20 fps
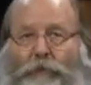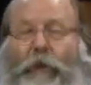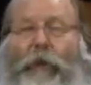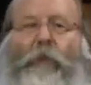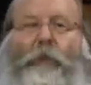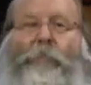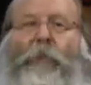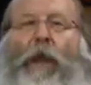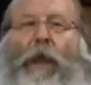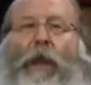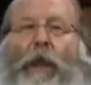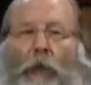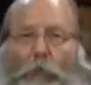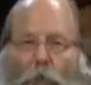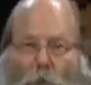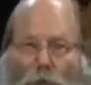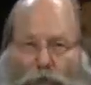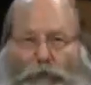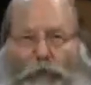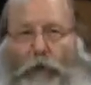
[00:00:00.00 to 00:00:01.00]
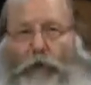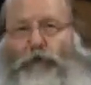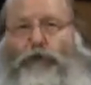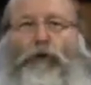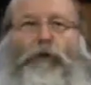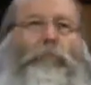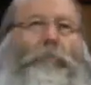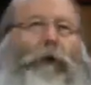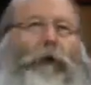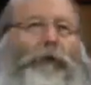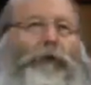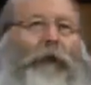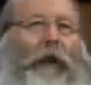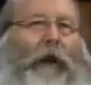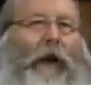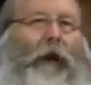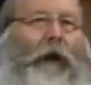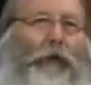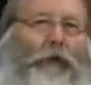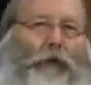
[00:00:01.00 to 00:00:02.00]
Now, I want to talk to you about the
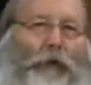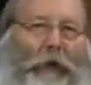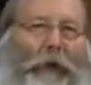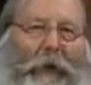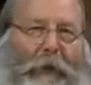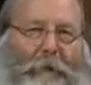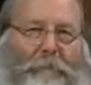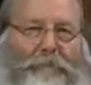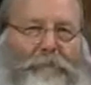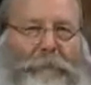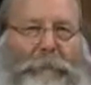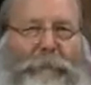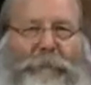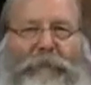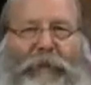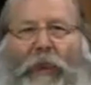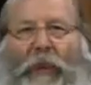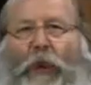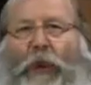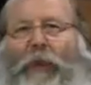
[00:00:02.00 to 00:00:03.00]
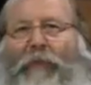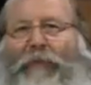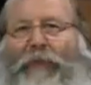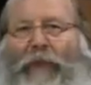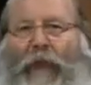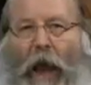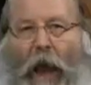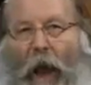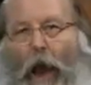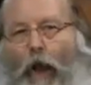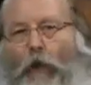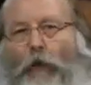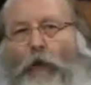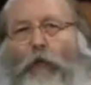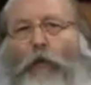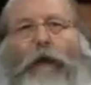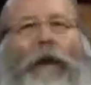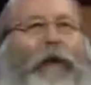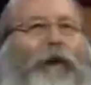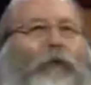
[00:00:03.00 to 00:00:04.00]
outer ring. The outer
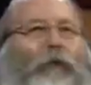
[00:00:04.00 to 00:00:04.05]
ring